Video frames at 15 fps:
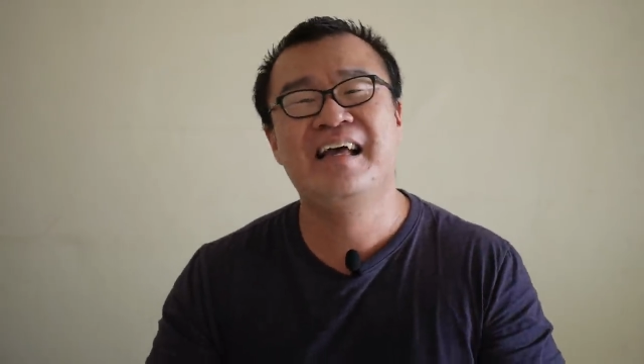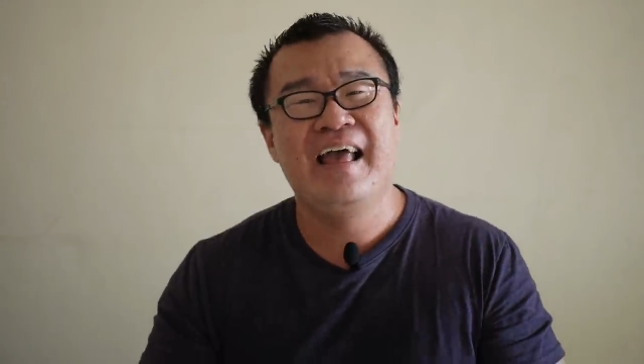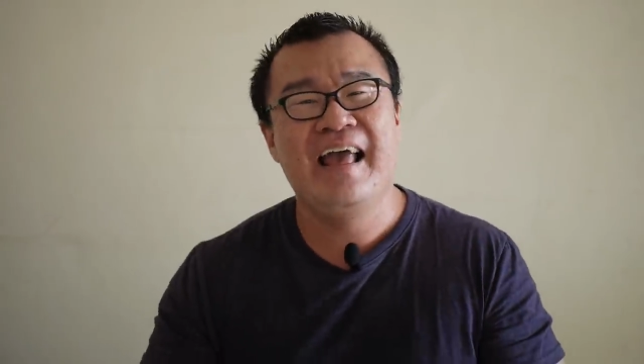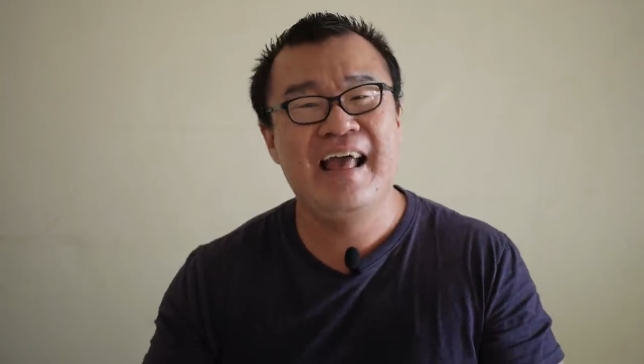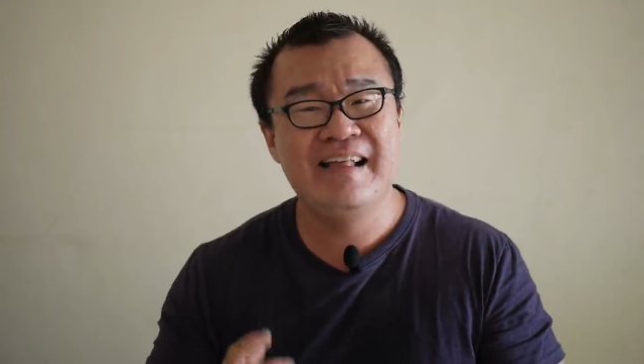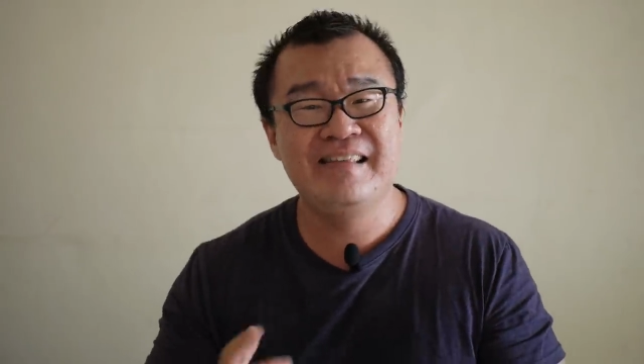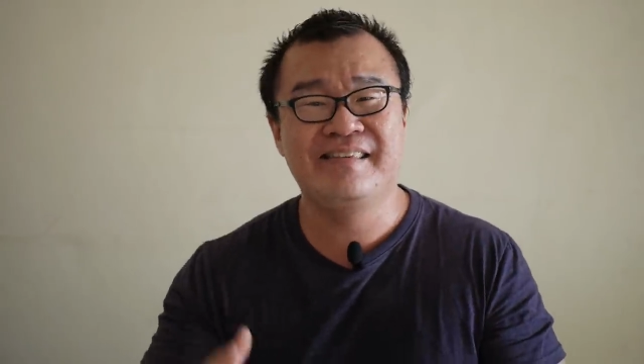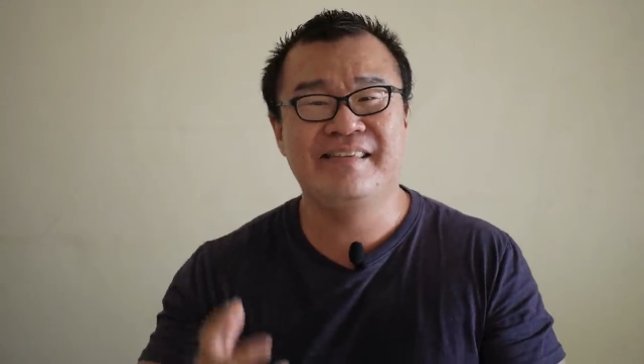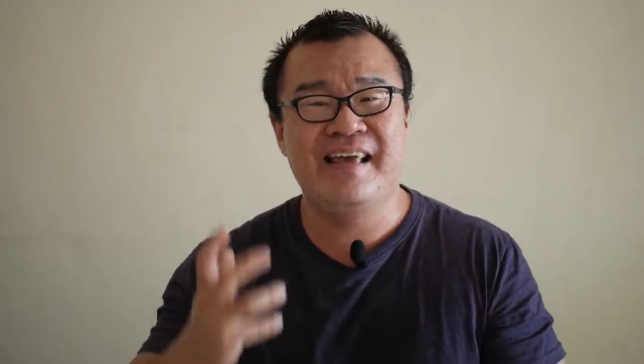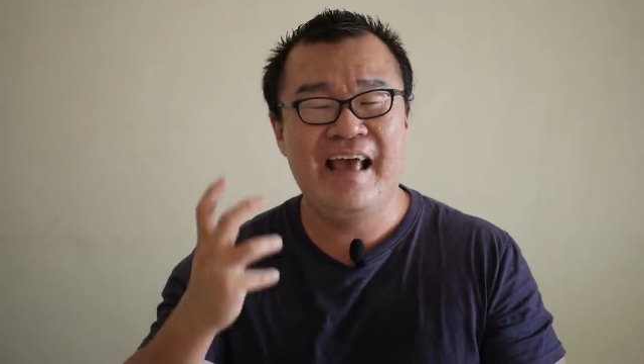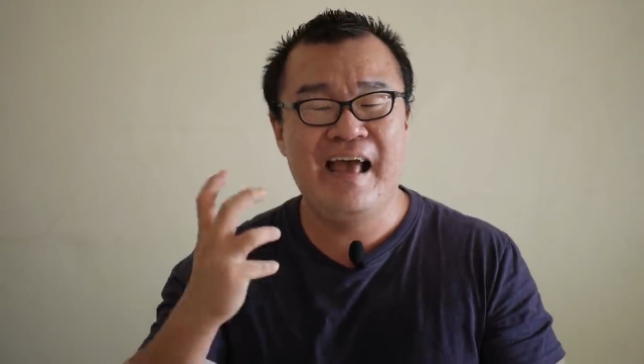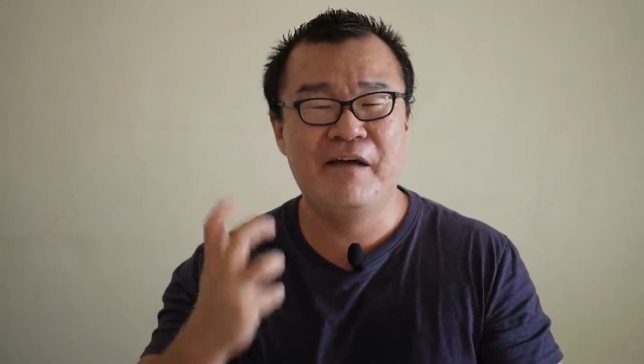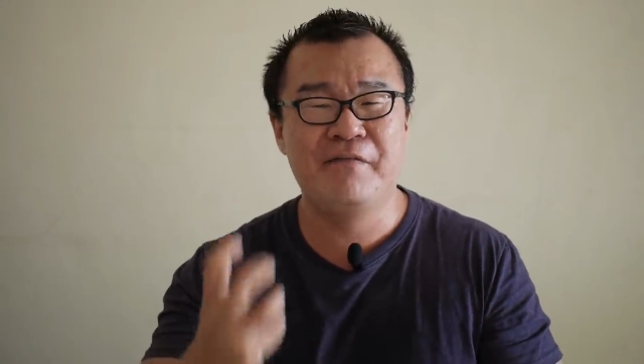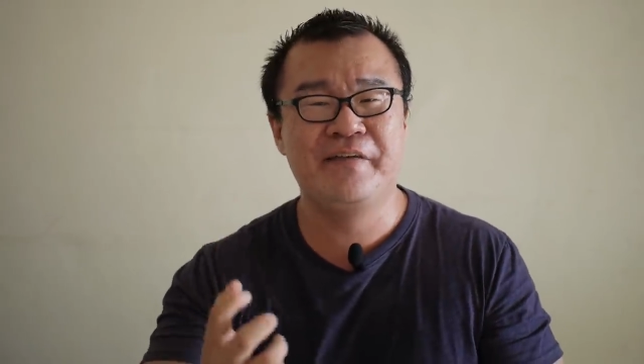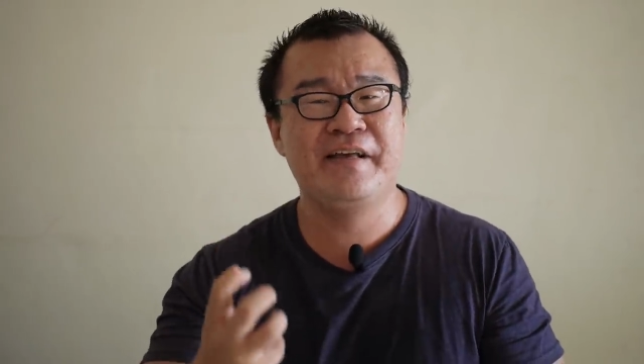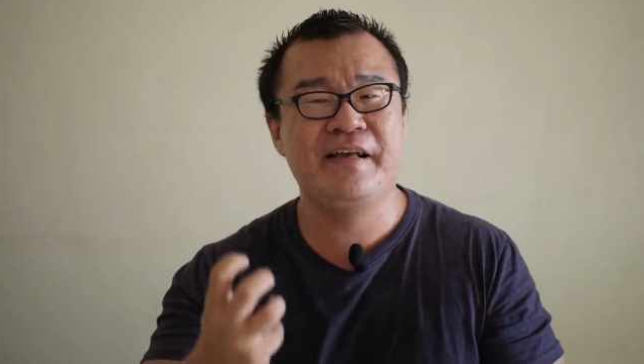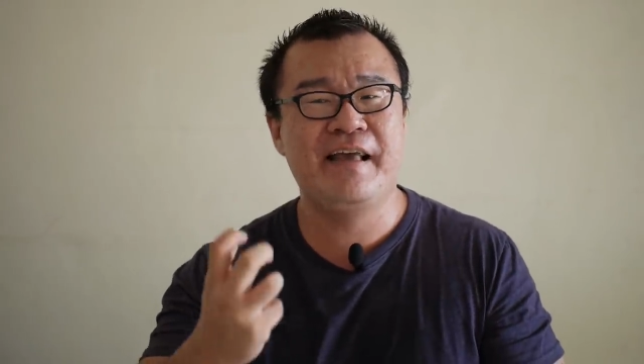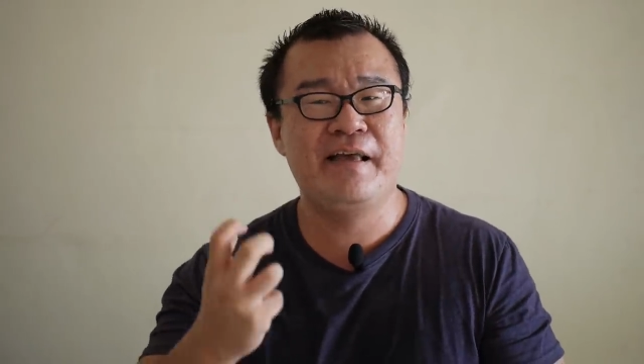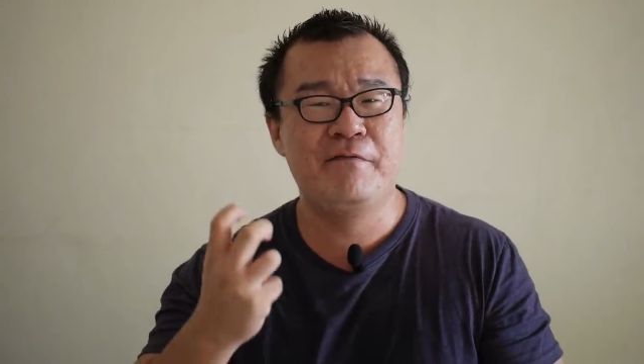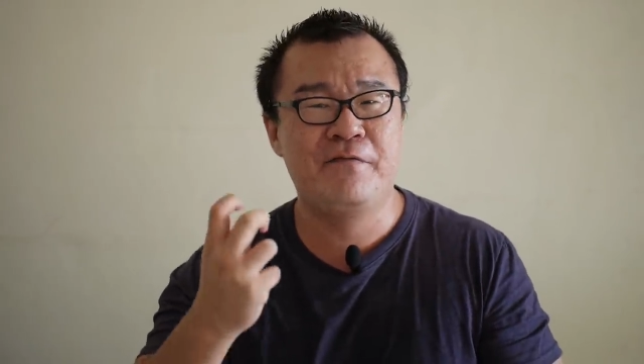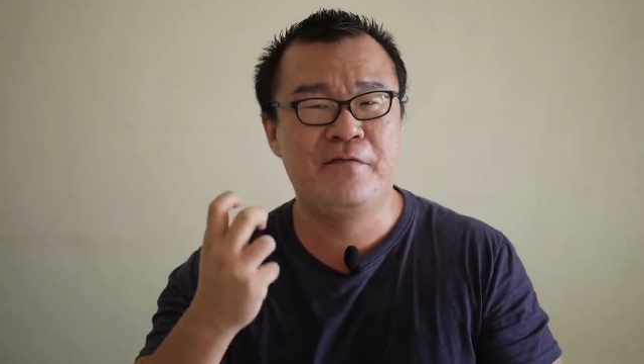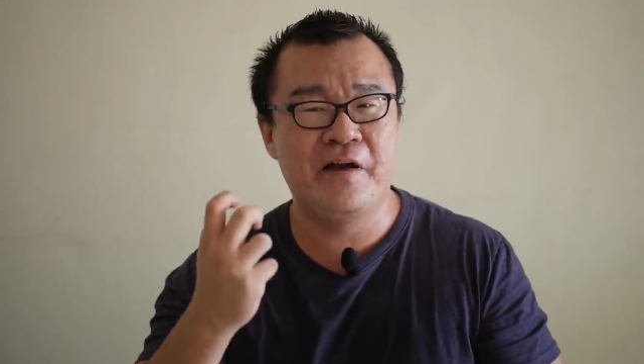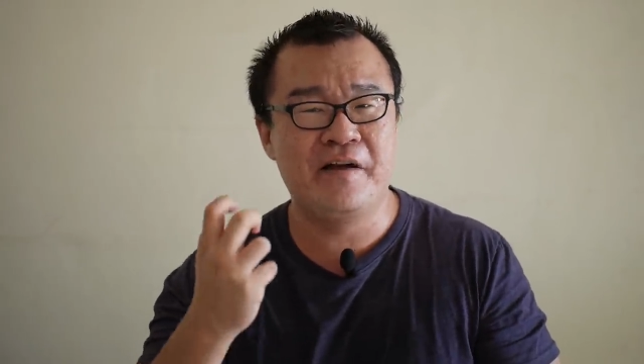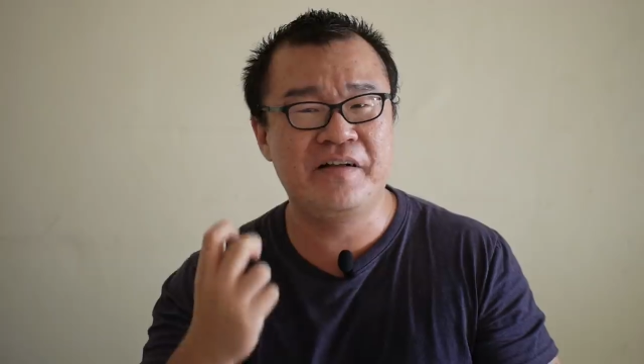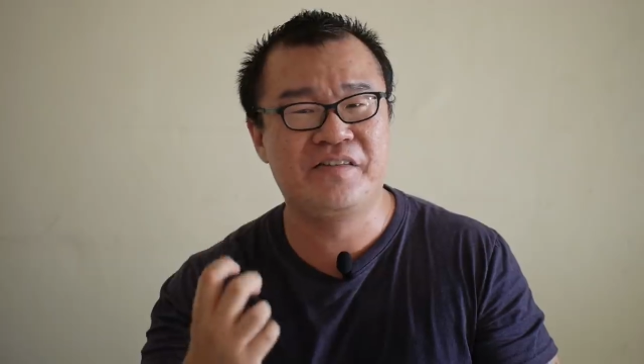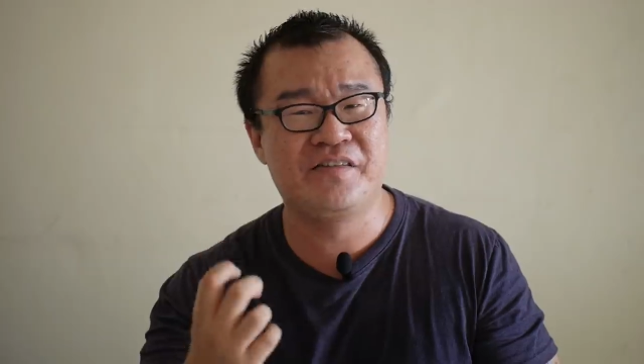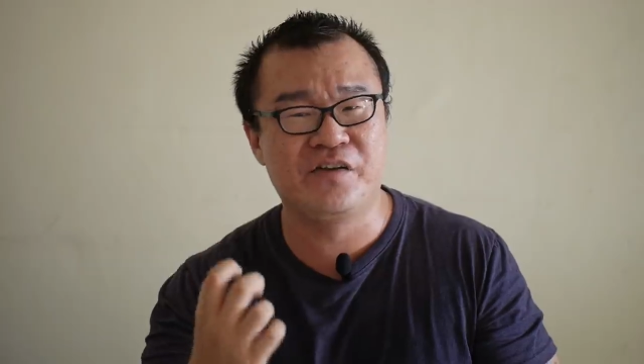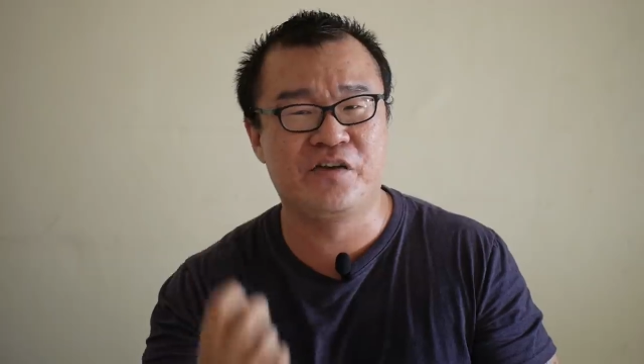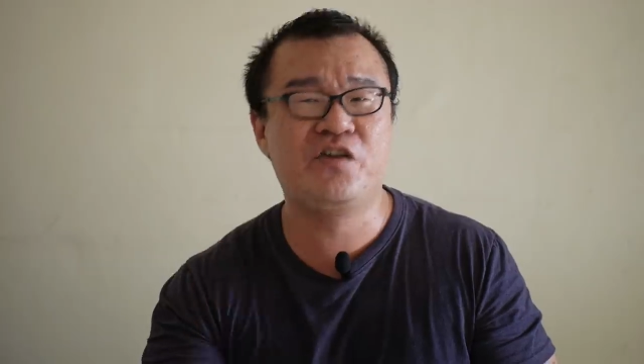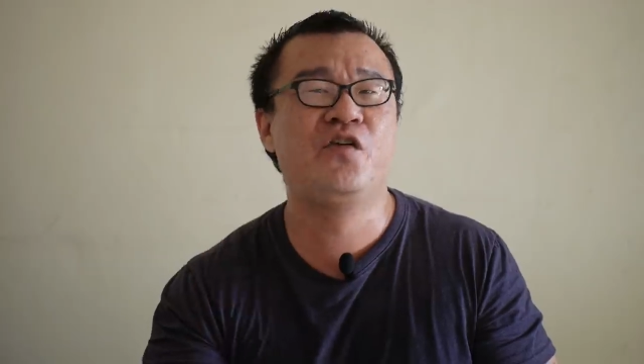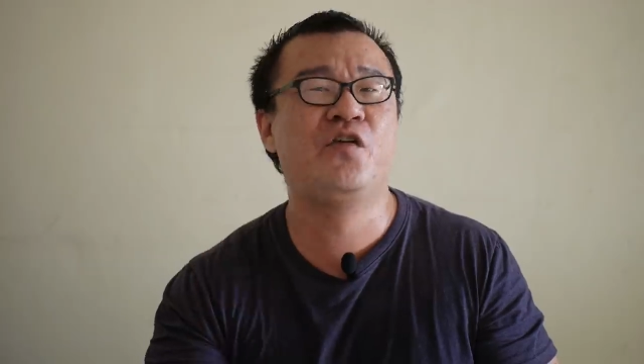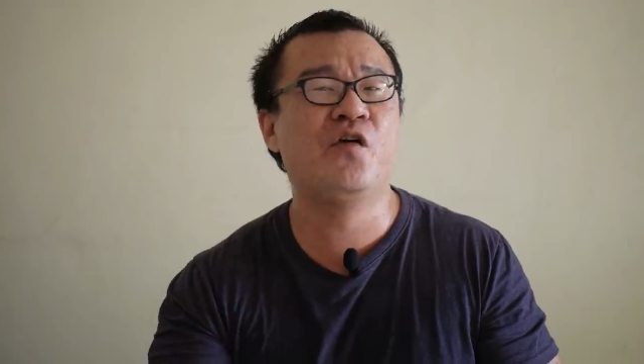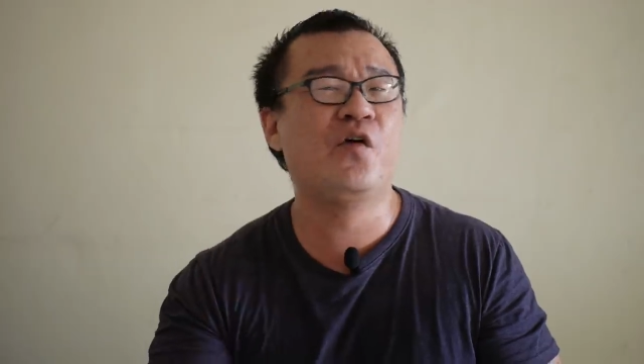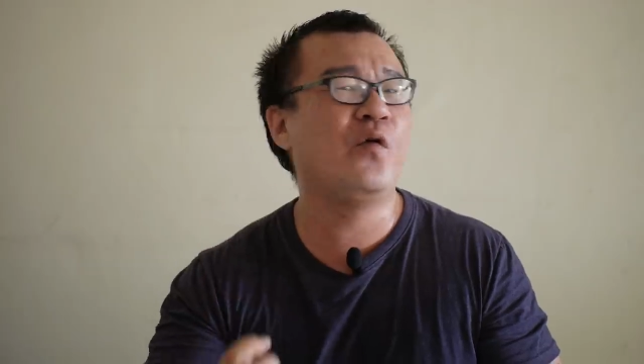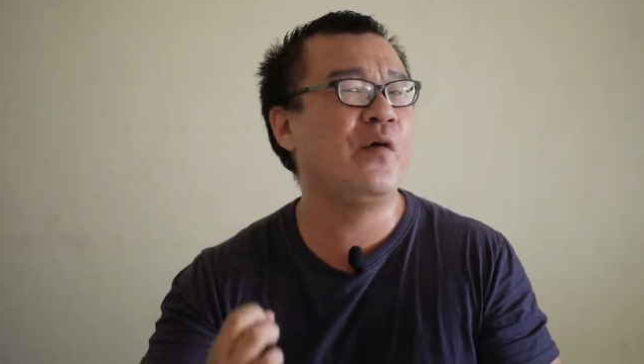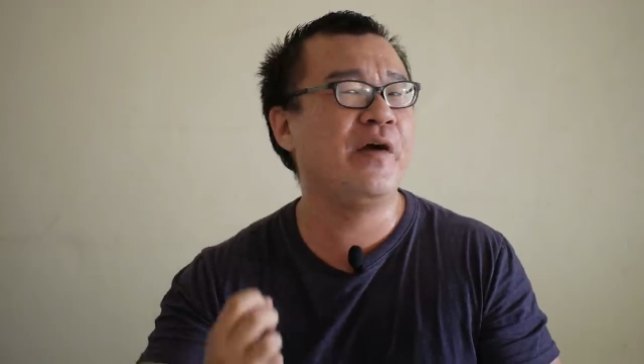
Hence, having a very secure